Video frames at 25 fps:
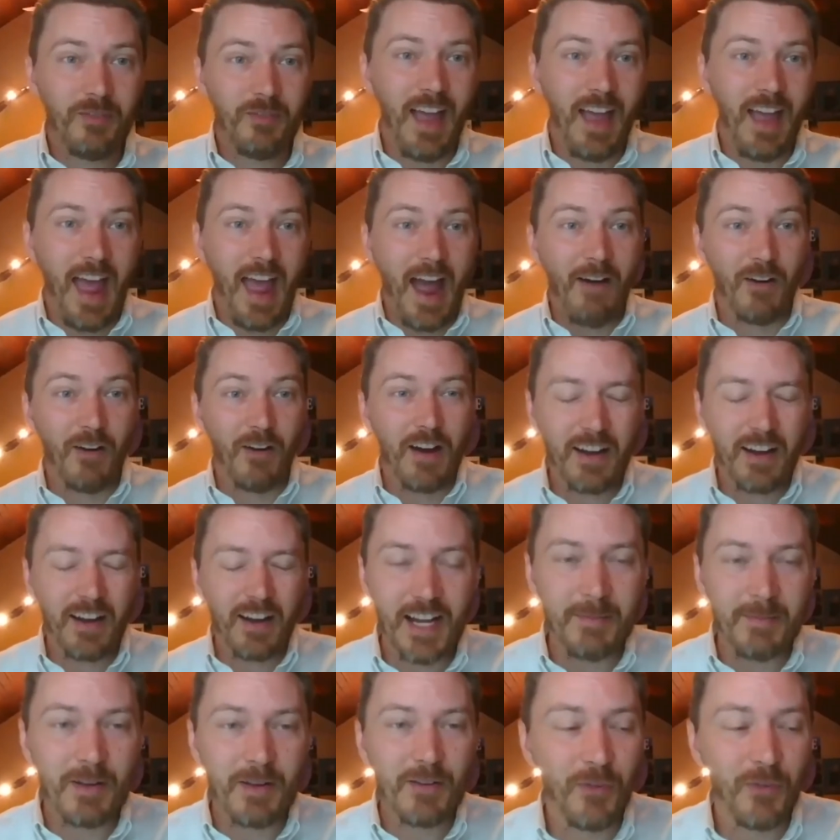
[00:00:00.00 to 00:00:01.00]
our
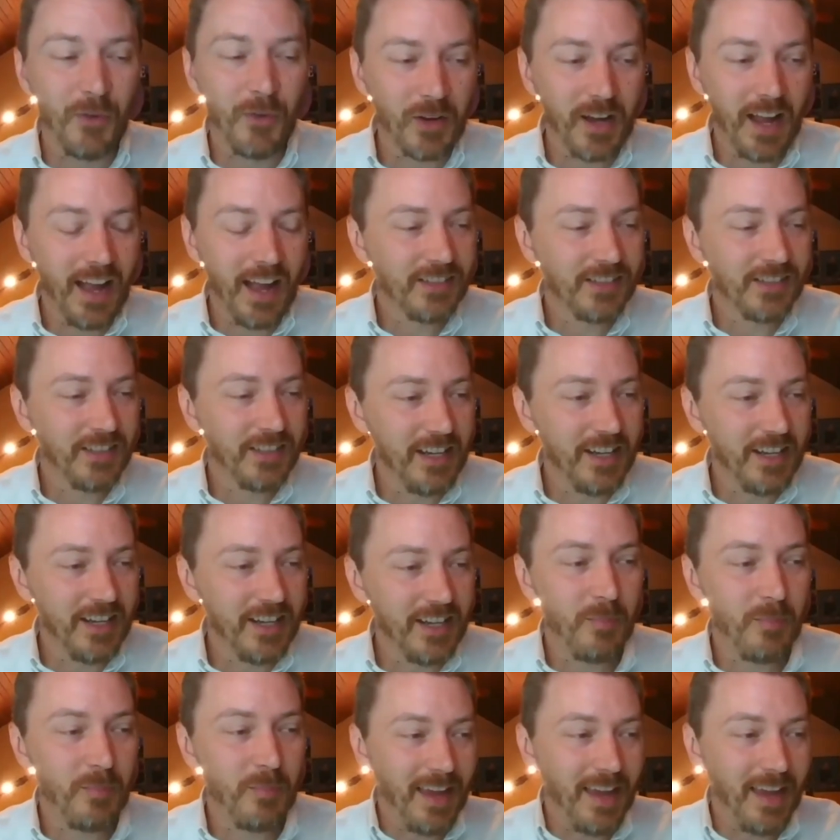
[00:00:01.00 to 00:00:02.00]
economic forecasting
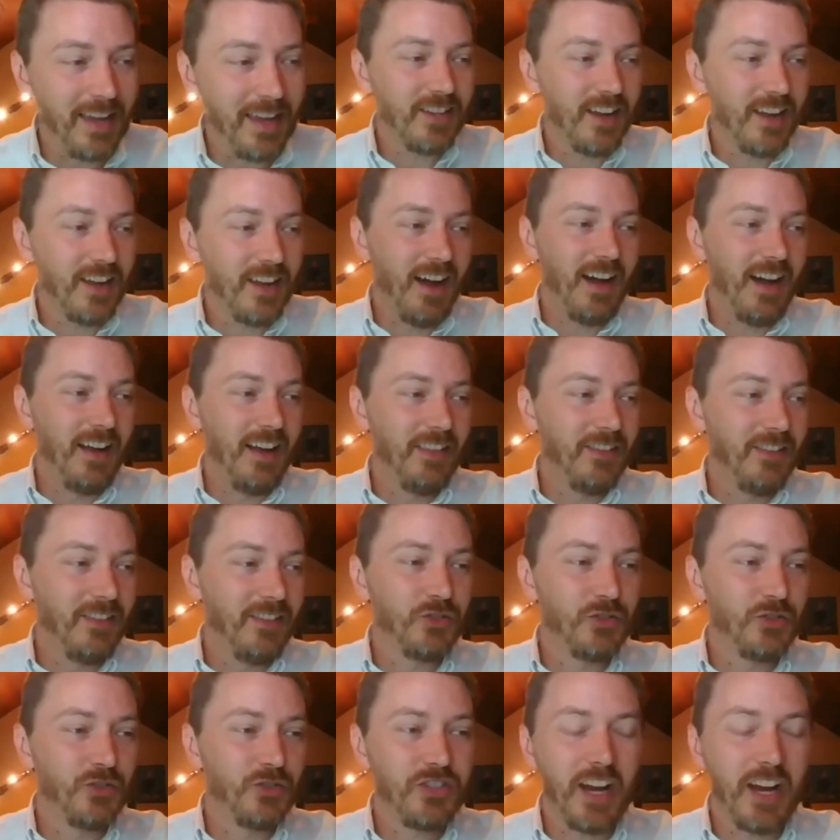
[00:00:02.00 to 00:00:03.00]
is based on the
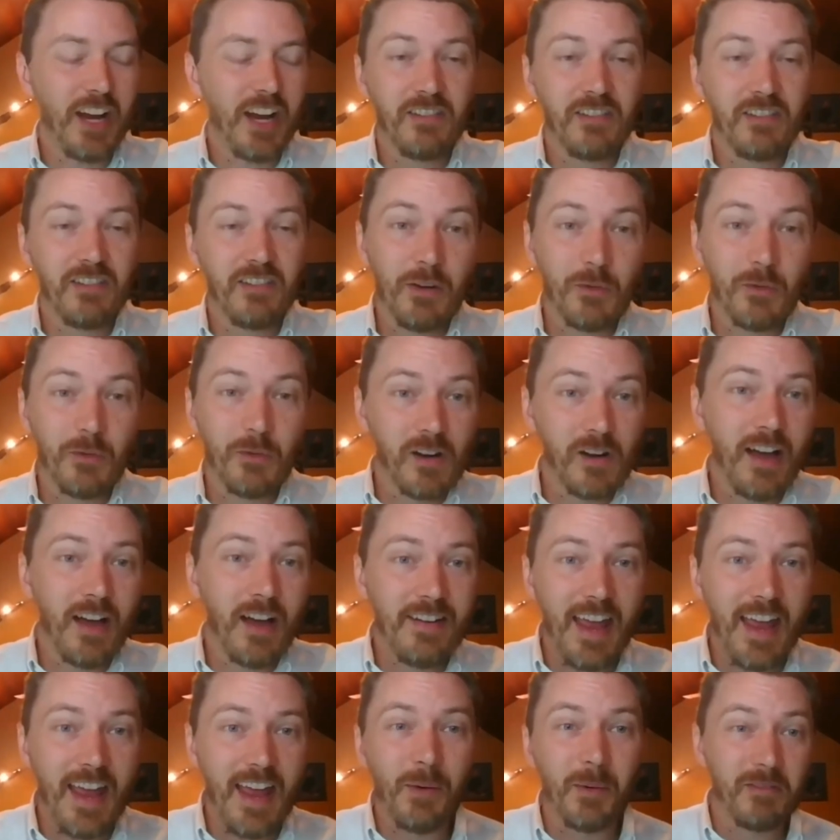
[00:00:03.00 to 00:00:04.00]
trajectory that we're
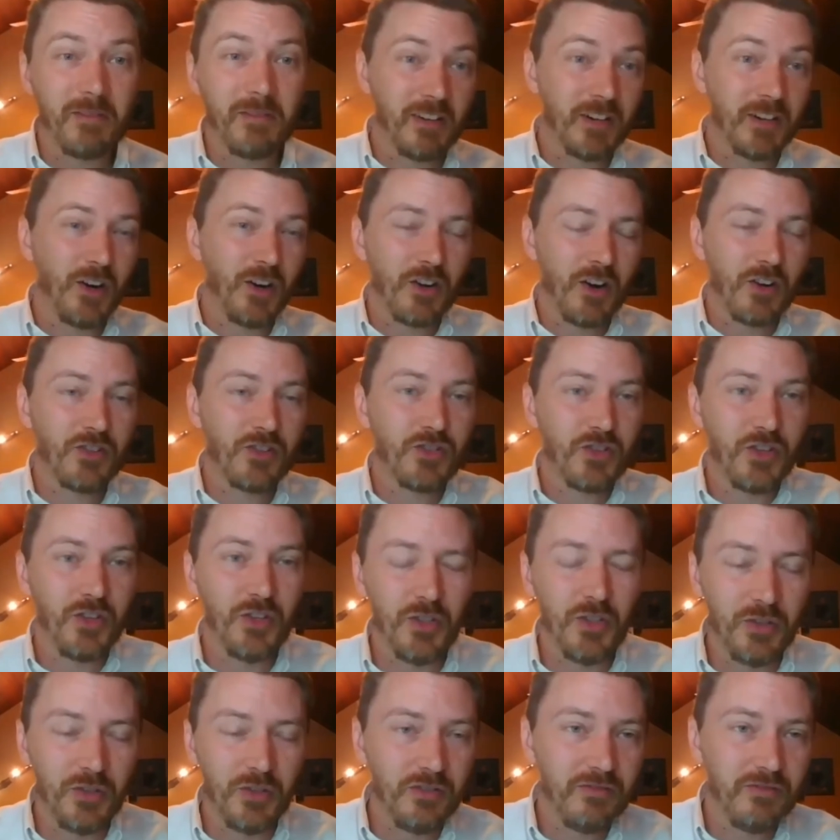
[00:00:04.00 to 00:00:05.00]
on now with regards
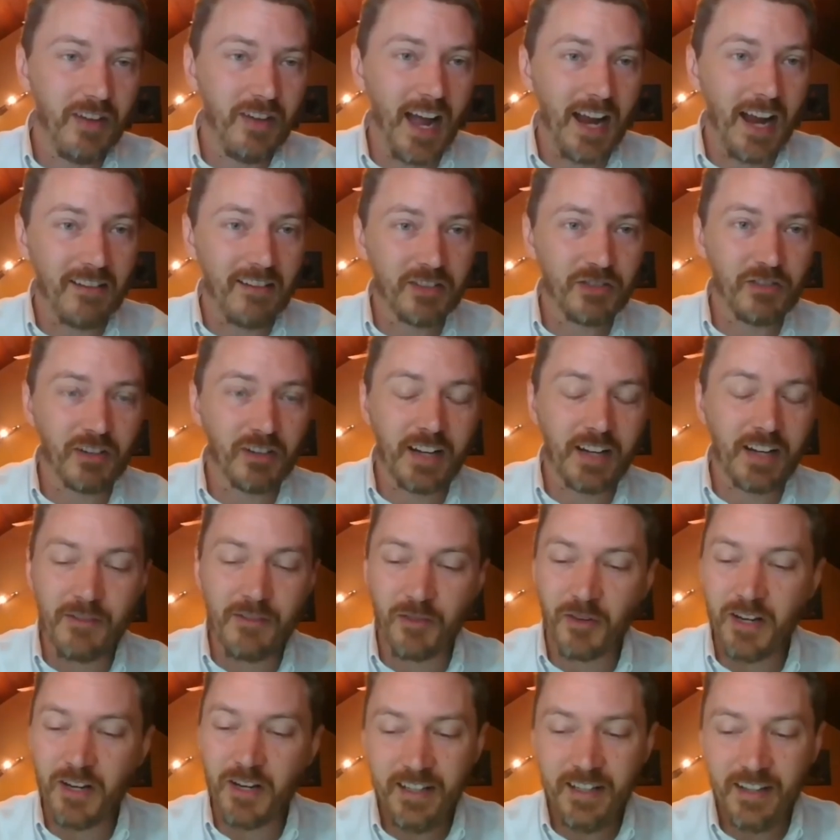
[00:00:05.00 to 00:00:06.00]
to virus
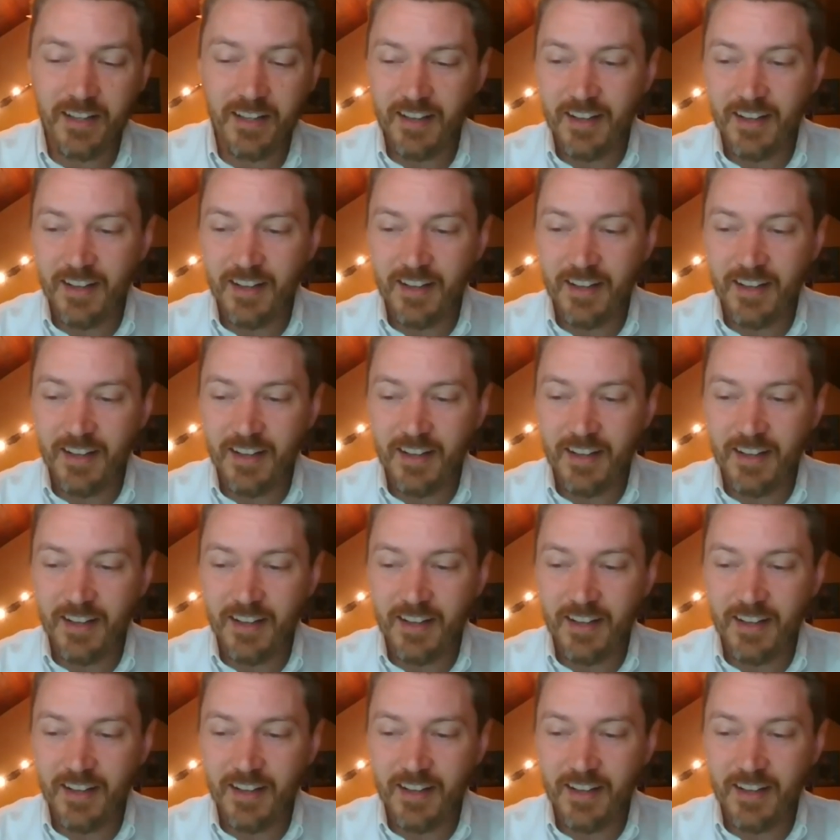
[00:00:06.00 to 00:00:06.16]
recovery.